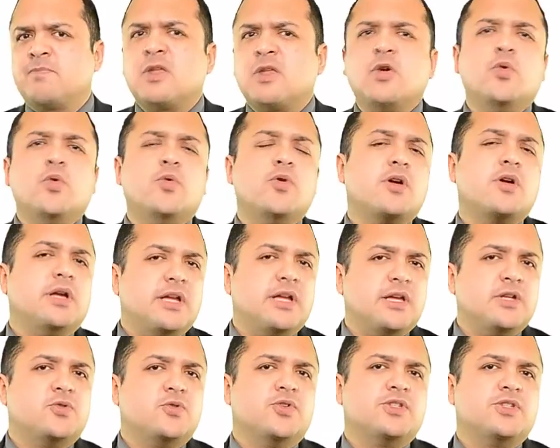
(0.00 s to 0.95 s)
who are
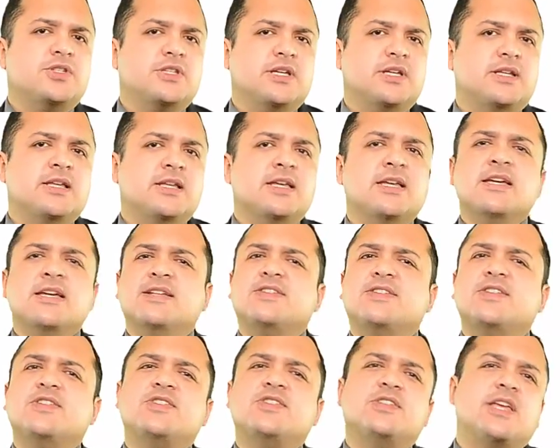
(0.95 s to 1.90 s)
interested
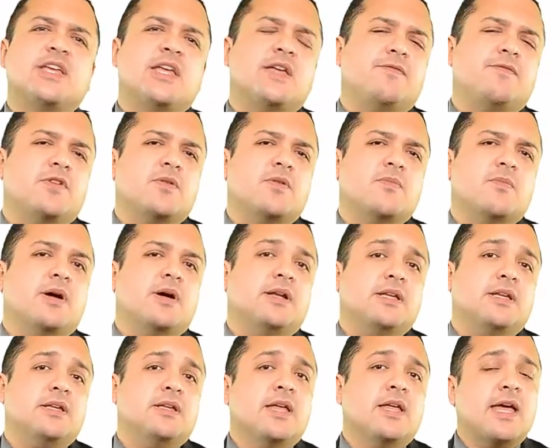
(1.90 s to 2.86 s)
to save their
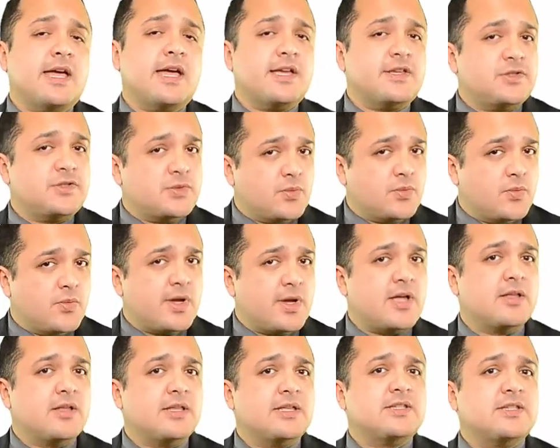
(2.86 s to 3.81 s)
money as
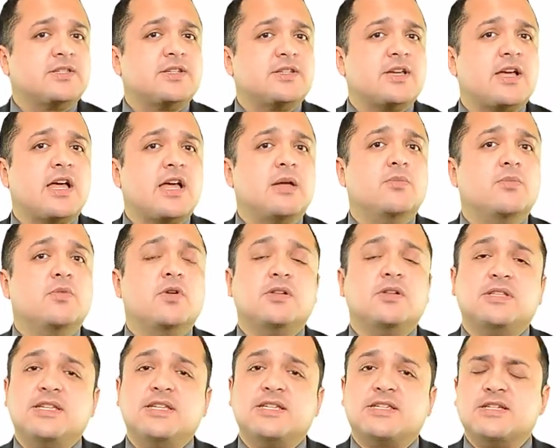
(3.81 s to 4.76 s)
well as time while
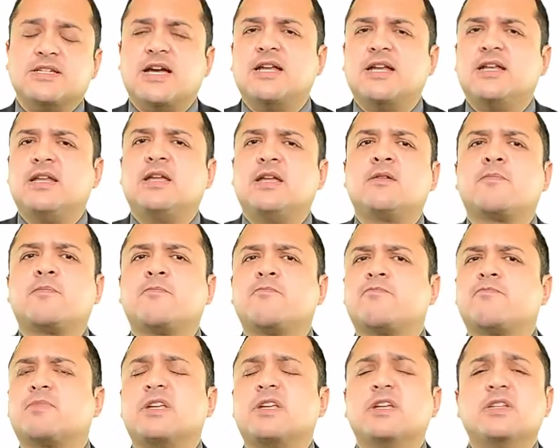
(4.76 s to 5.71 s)
designing,
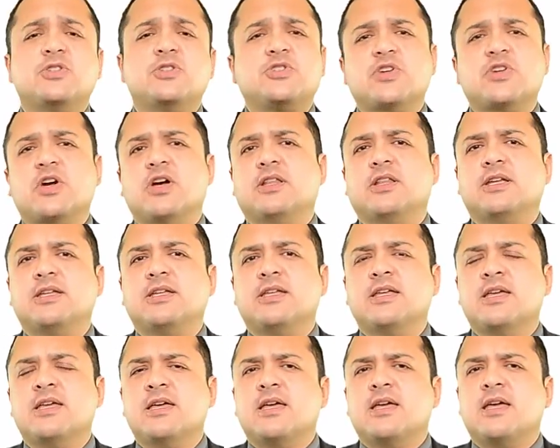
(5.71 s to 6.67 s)
installing
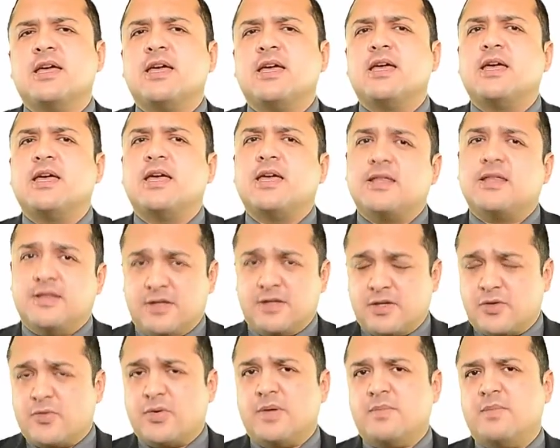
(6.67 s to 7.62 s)
the
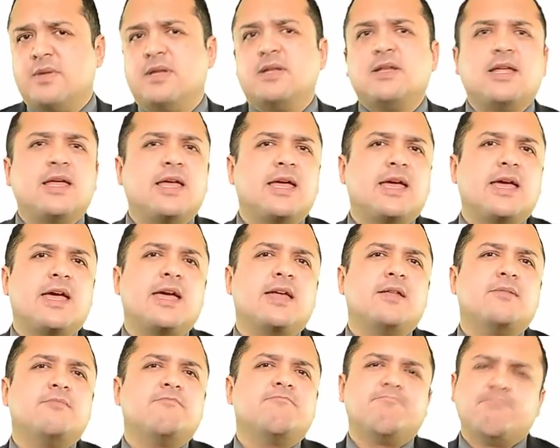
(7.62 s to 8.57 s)
equipment,
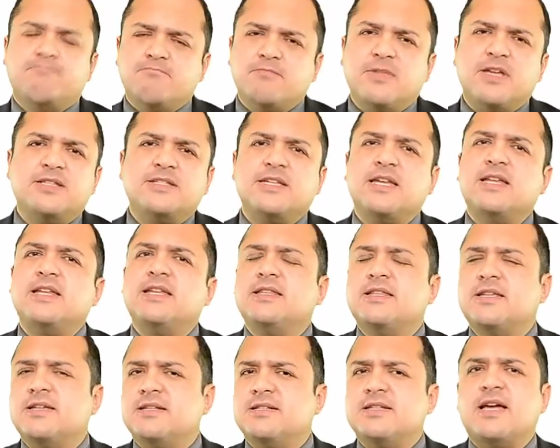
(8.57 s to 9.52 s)
and maintaining
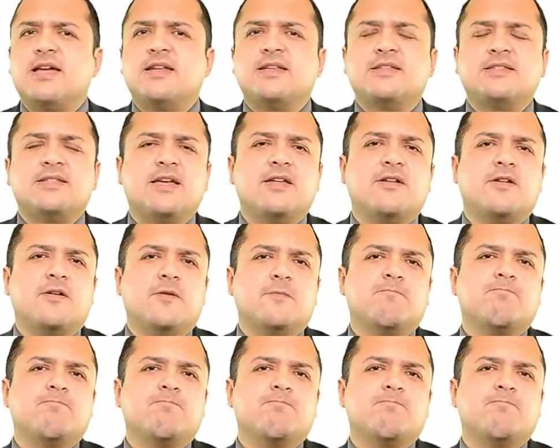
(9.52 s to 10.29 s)
the data center.